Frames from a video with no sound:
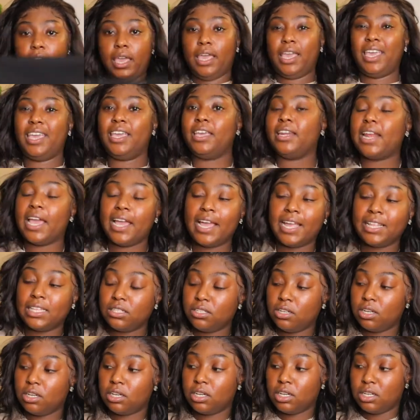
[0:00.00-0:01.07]
And I got this,
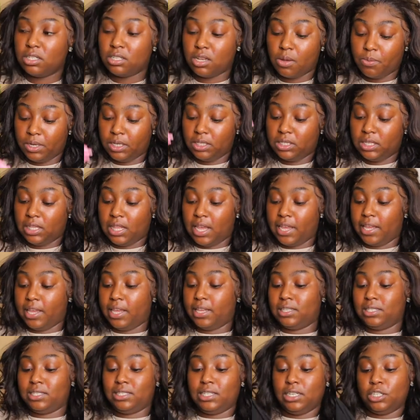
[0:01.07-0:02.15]
y'all, because I wanted to like
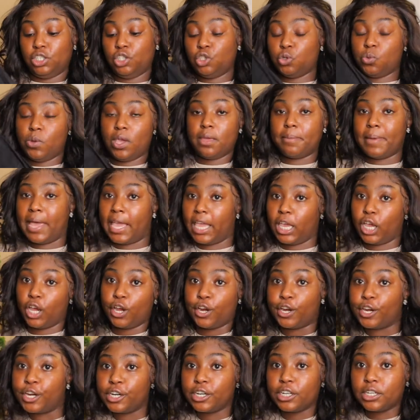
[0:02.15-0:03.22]
accentuate my
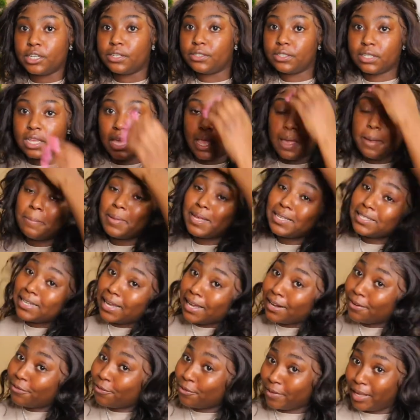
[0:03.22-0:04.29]
curves. Plus I
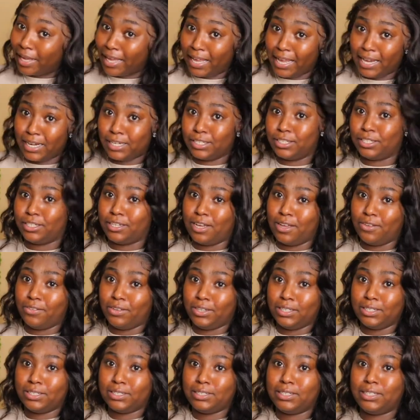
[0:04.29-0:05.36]
got it for vacation,
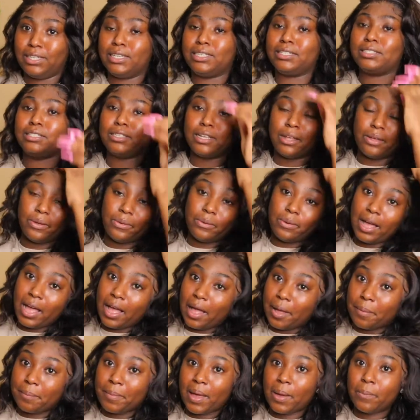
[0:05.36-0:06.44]
obviously. So
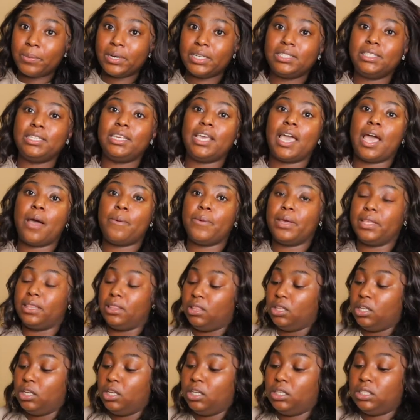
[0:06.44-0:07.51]
I want to see how it
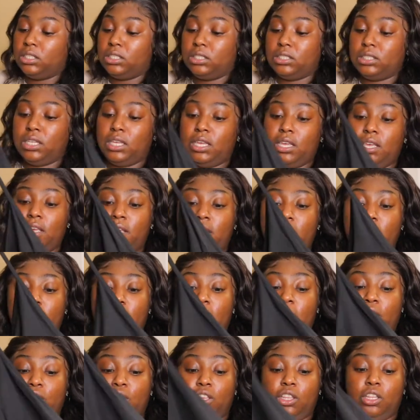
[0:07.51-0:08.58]
looks.
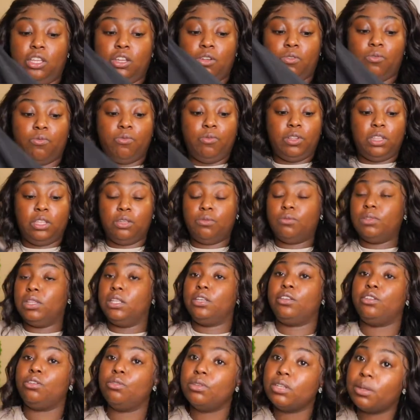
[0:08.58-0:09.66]
It looked really
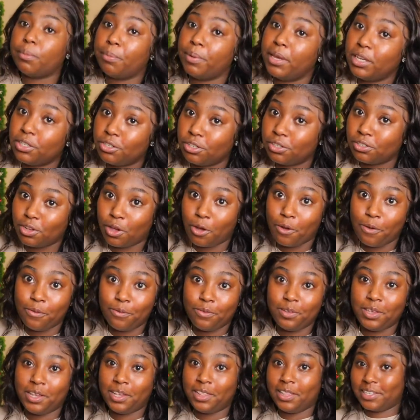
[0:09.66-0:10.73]
cute in the picture, so
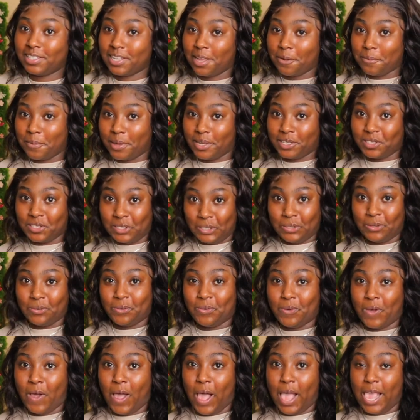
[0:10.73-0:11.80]
hopefully it looks that way too
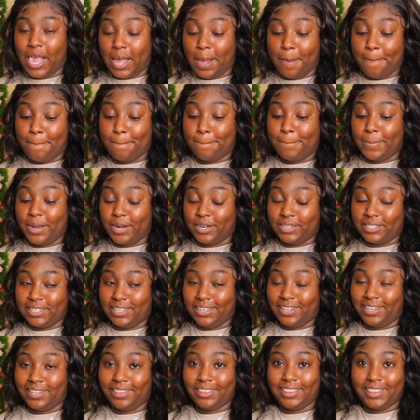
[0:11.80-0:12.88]
in
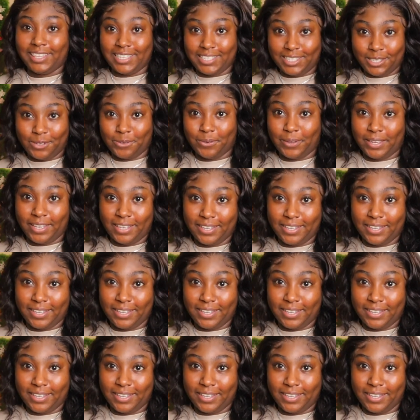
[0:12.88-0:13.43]
person. Let's do it.